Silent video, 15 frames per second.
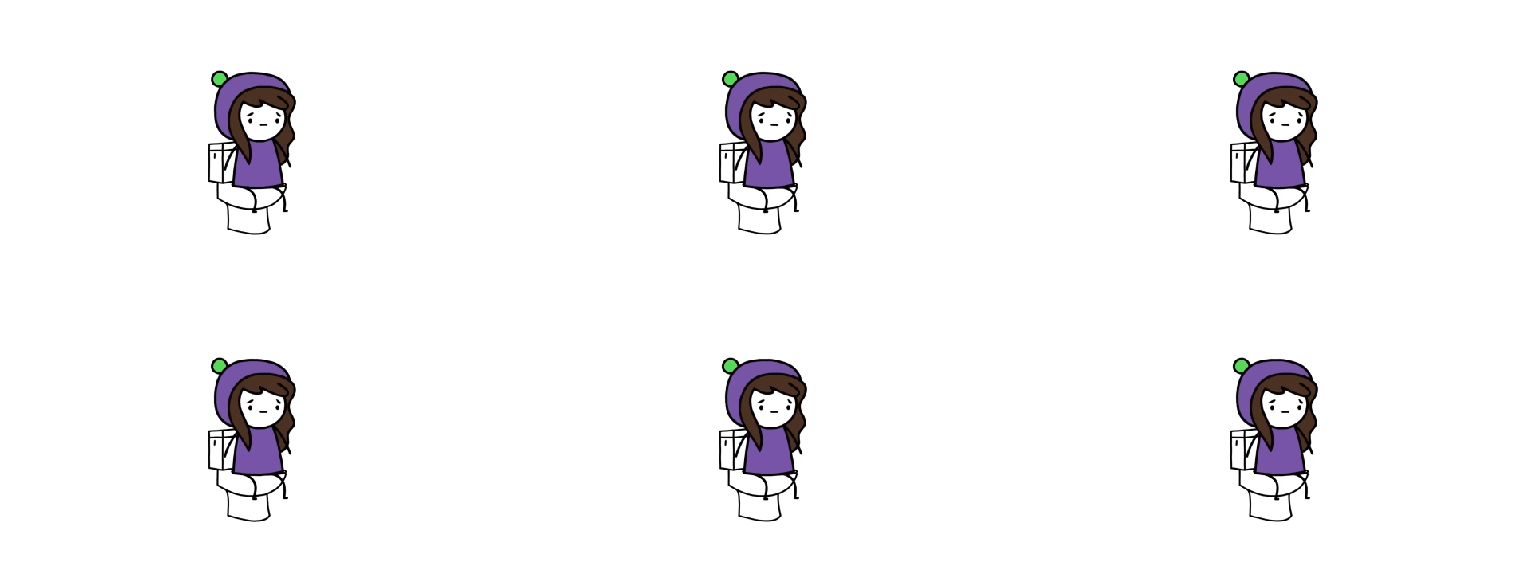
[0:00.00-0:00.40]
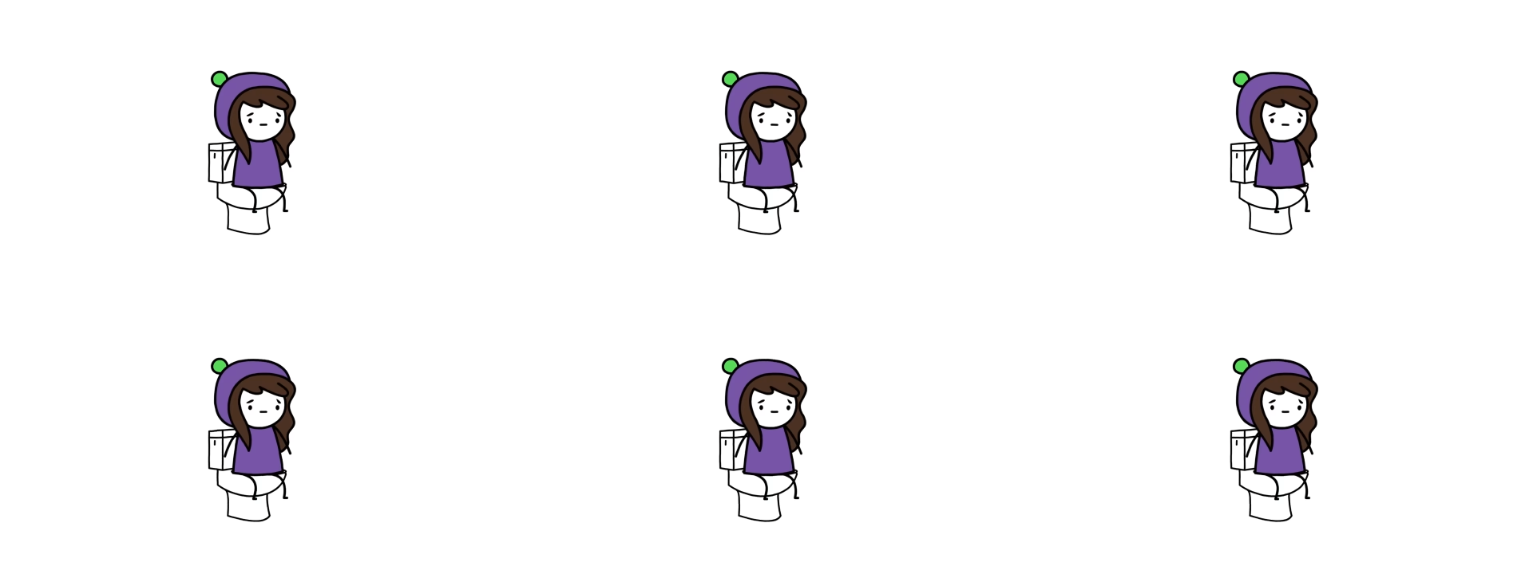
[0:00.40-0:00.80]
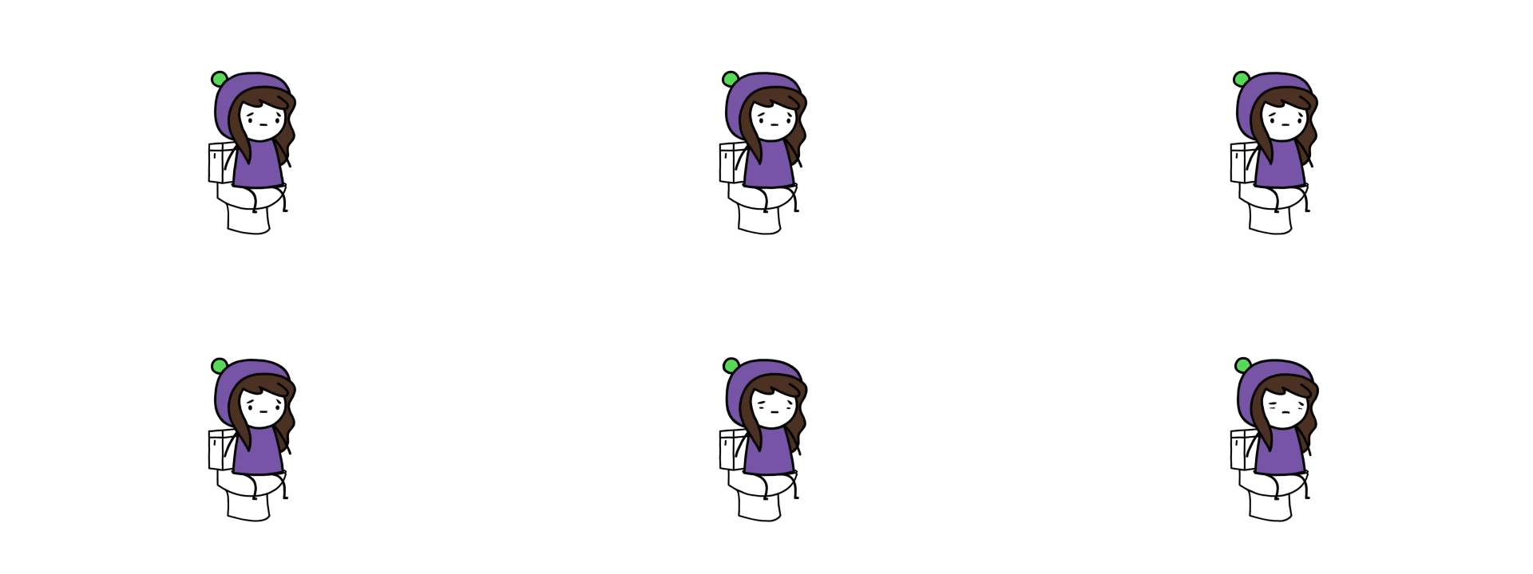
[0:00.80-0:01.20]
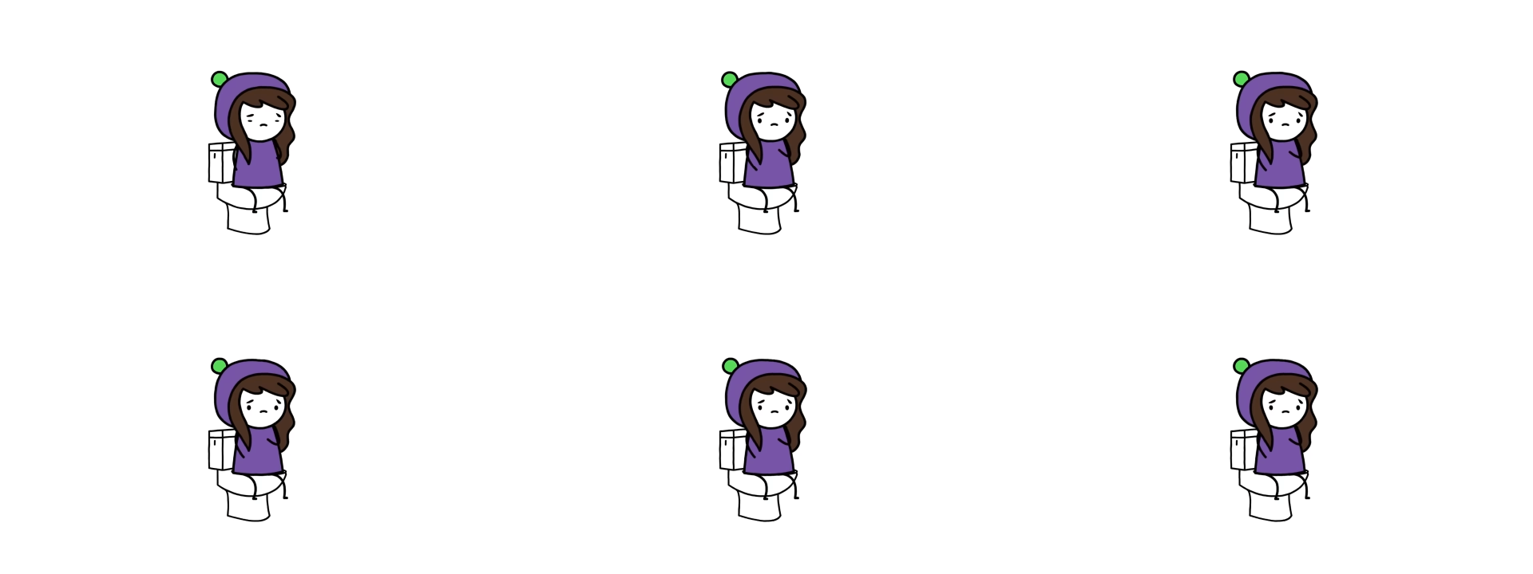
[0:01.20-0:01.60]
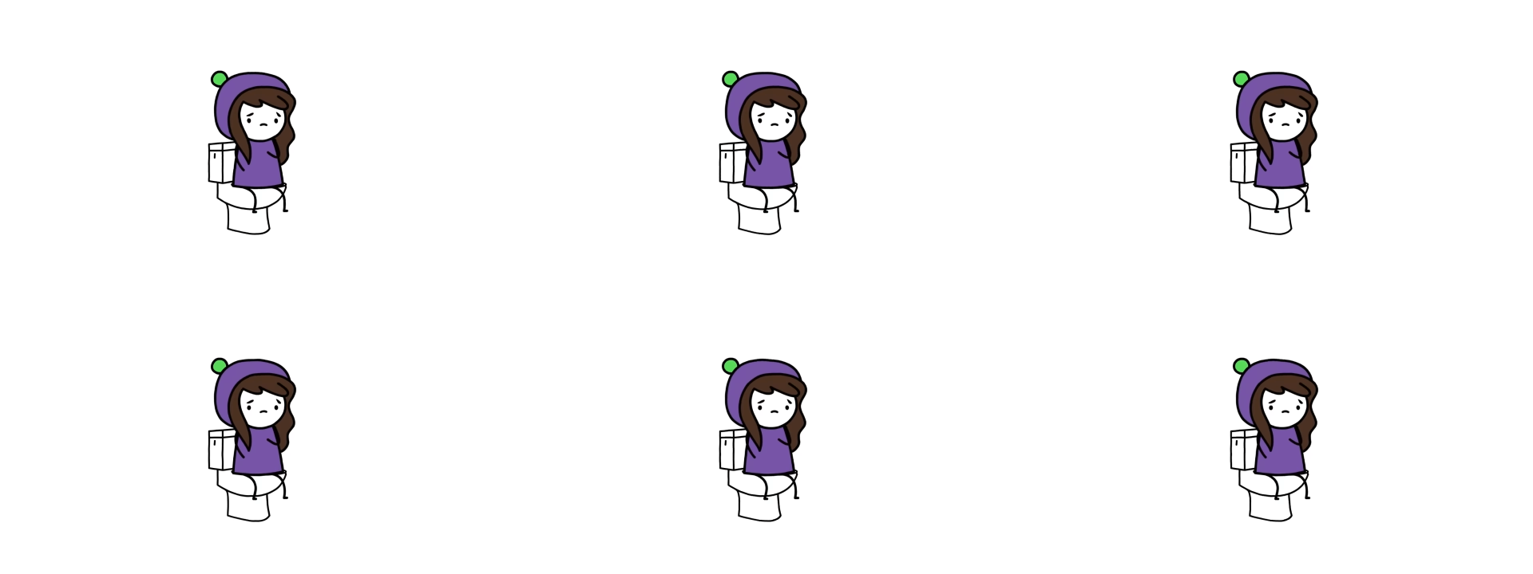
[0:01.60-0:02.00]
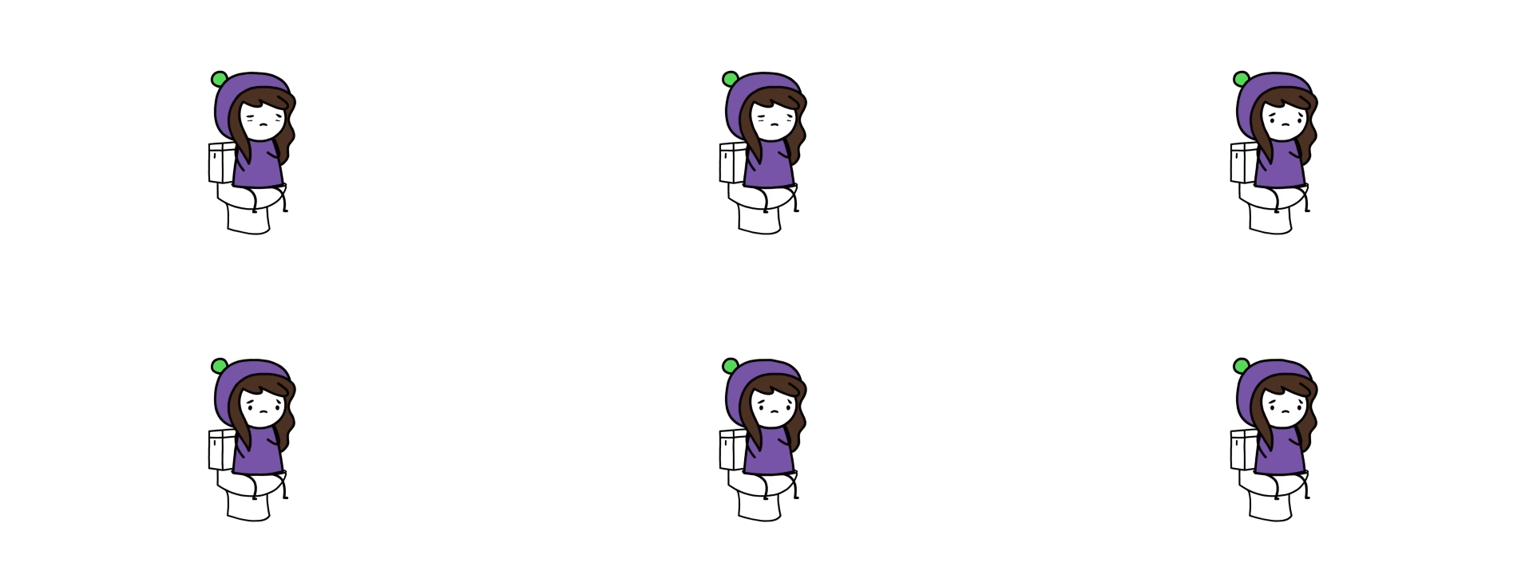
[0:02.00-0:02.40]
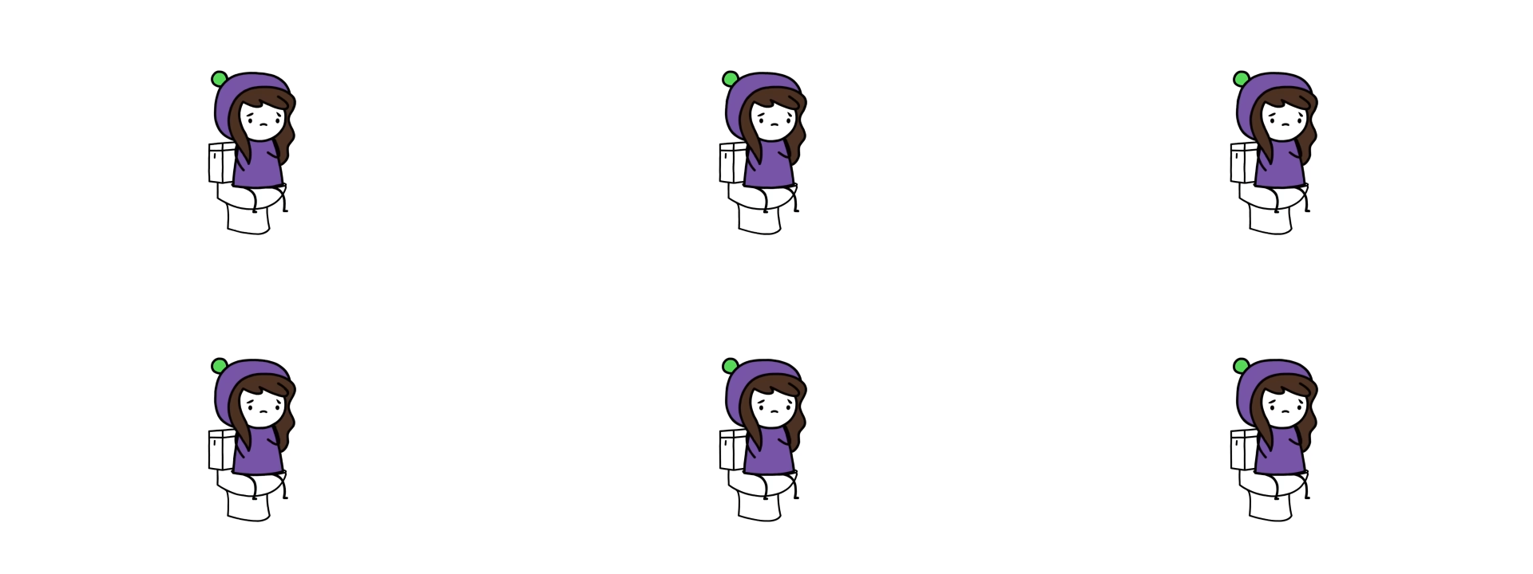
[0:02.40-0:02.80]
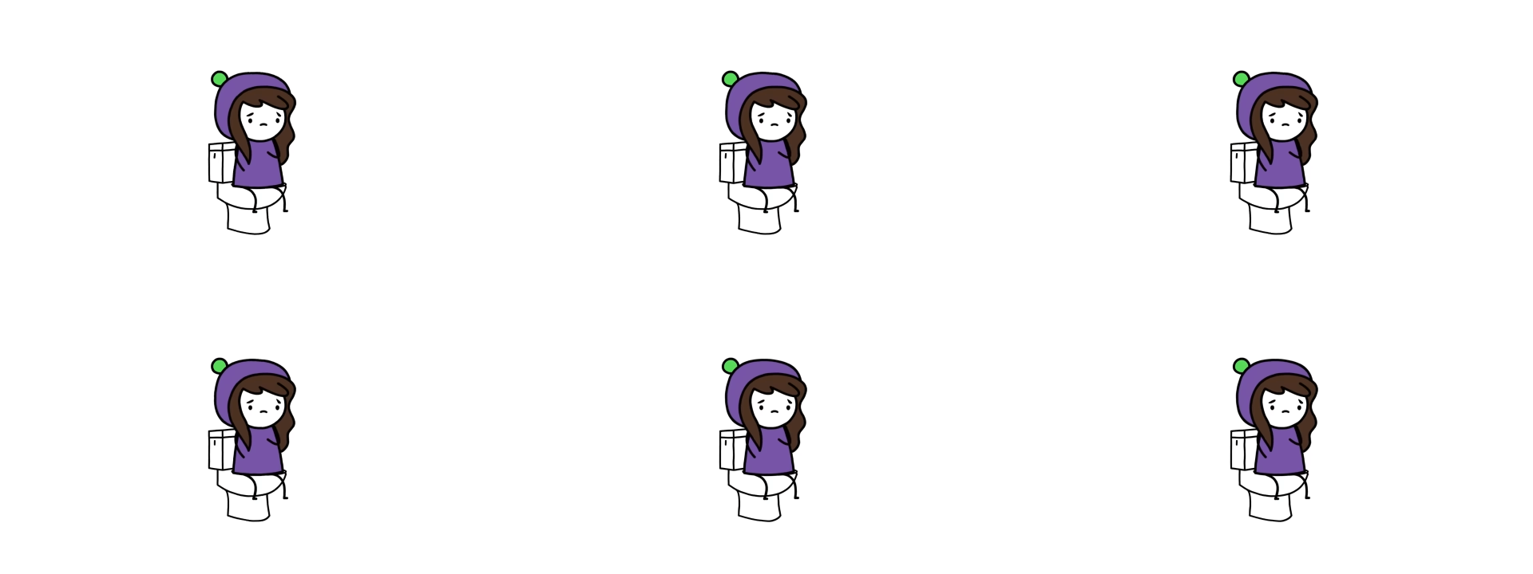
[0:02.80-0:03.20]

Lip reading: (no speaker visible)